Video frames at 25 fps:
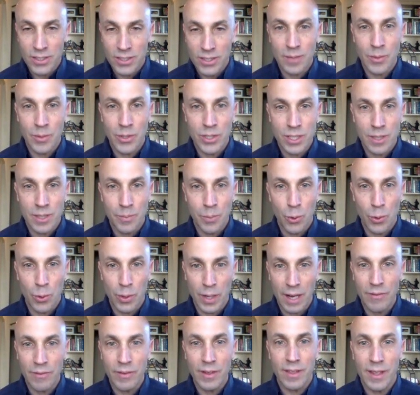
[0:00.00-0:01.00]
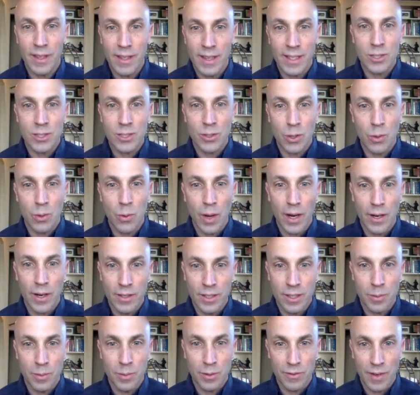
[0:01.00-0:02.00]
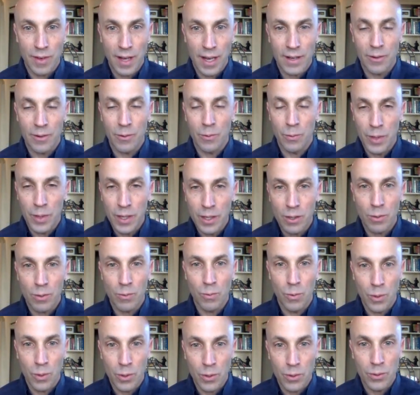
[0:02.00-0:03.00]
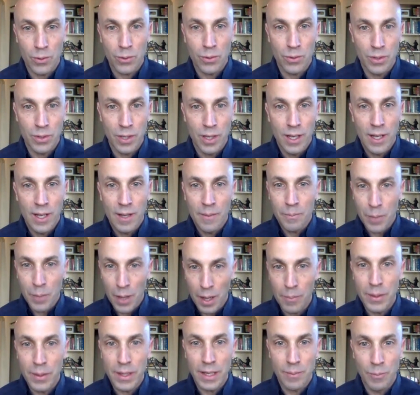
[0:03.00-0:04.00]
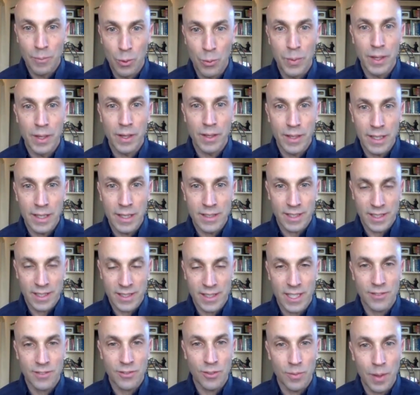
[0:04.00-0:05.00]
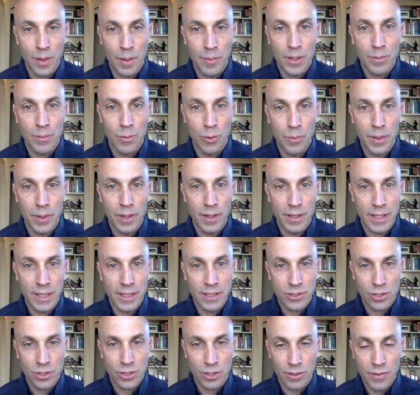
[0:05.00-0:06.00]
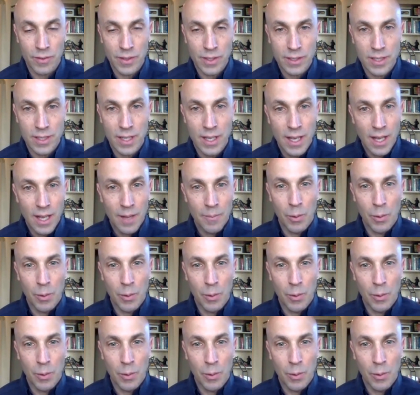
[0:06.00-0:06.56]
customer support, everything that's required to provide a real world successful public mobility service.